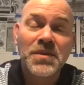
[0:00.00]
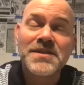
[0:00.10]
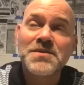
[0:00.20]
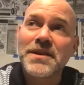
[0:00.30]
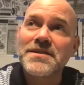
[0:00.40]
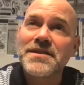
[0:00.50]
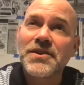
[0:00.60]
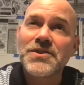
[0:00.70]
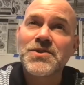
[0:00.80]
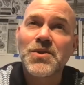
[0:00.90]
blood, sweat, and
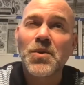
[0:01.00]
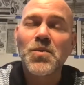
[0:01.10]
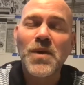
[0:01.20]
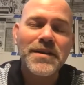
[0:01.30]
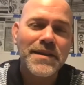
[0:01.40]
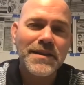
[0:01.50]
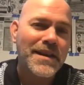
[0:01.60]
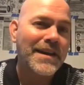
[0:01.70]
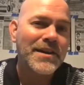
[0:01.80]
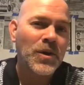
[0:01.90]
tears, the one thing
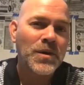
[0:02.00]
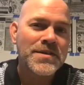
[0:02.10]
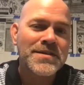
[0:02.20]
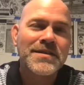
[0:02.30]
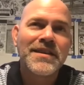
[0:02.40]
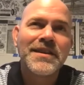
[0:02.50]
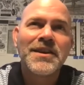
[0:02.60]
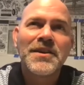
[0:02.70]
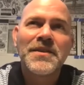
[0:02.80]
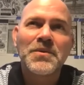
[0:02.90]
that I noticed
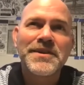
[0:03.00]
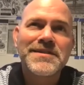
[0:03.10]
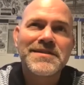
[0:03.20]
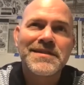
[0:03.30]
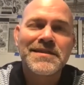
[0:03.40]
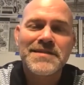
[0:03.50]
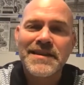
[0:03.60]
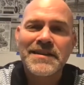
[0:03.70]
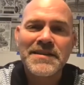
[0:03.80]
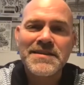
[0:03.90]
that was
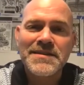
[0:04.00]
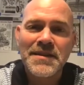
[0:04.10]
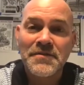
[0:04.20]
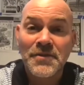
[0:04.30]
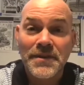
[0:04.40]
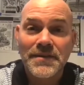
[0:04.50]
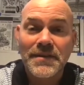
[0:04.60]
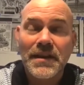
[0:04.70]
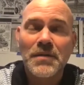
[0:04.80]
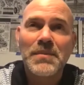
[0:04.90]
distinctly different
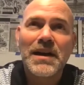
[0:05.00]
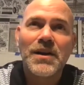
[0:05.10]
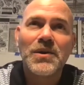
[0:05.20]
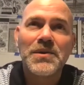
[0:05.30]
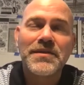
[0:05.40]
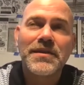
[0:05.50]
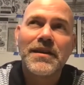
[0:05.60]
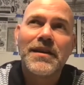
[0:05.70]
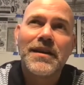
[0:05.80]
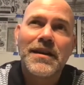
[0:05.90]
about
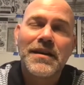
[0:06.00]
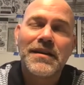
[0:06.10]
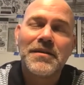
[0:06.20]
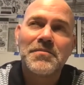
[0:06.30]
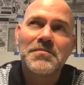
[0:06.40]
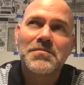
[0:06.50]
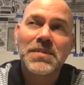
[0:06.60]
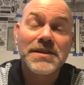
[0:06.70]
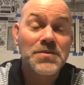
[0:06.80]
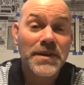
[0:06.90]

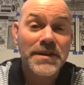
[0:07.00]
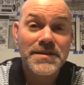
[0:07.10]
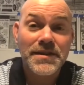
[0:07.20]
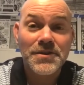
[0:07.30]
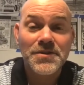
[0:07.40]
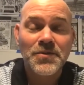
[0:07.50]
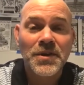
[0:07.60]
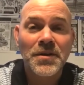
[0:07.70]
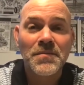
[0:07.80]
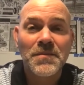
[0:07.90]
Blood, Sweat, and Tears
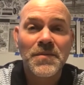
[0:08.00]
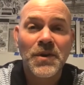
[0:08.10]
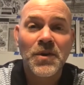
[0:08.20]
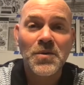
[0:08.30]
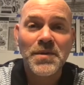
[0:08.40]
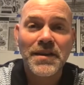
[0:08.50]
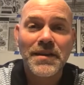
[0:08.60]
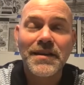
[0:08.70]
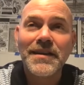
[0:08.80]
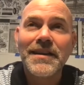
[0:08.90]
from the home
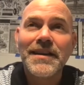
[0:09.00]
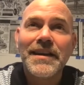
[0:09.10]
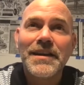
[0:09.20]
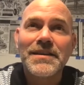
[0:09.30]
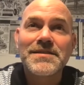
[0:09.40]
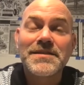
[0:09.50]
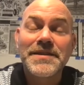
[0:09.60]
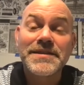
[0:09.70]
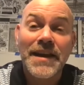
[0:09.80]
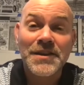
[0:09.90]
kit is
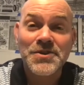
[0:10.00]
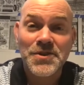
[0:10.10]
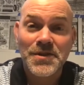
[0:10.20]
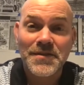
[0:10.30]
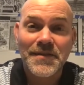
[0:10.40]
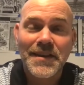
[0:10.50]
the texture